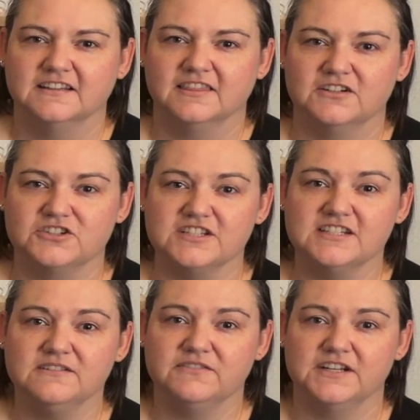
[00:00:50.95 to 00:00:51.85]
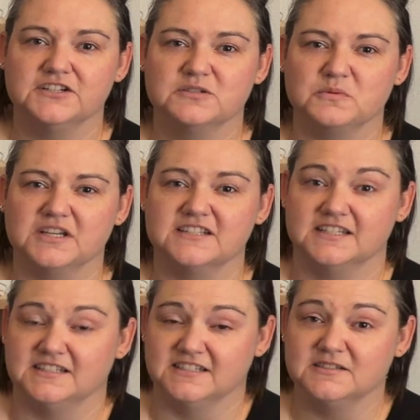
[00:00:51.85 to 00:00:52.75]
They're just unfinished because
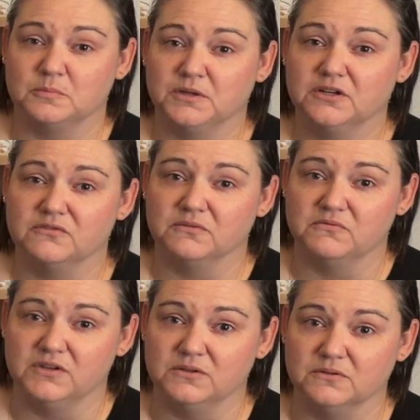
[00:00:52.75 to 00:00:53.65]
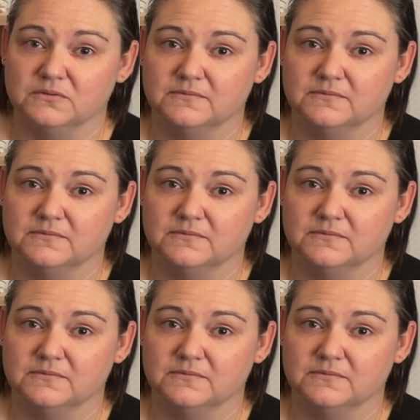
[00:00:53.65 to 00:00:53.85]
they disappeared from view.